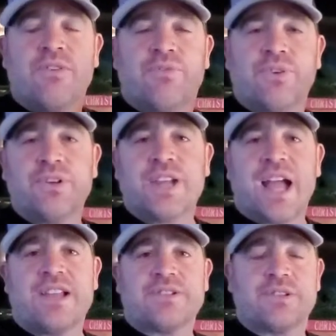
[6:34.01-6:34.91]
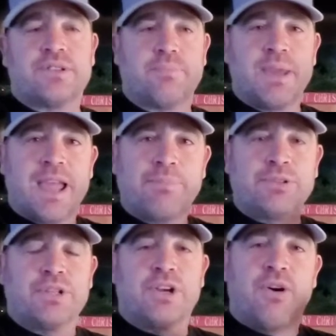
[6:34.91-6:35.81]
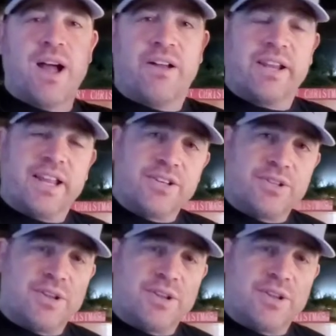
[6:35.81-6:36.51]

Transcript: for you guys to be able to go out and,